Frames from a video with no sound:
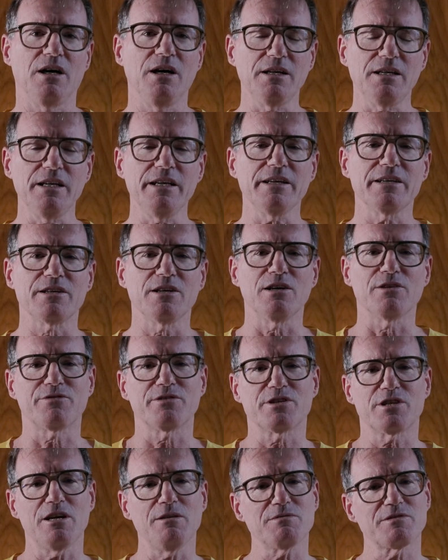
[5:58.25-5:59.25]
Oddly enough,
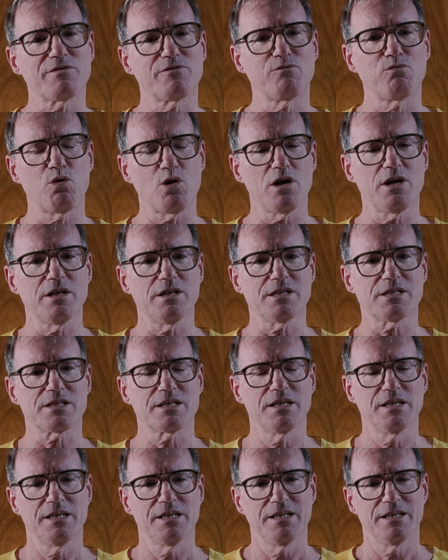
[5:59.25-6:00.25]
in terms of
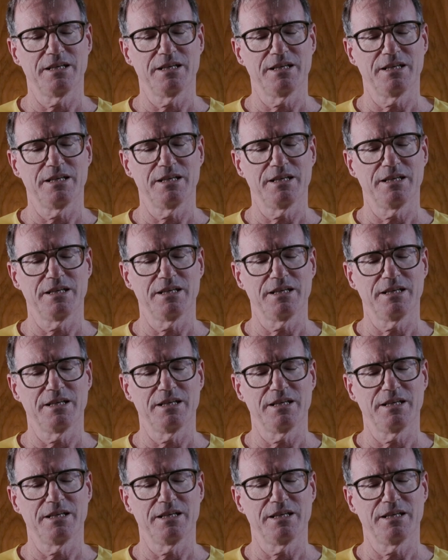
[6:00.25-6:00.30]
words,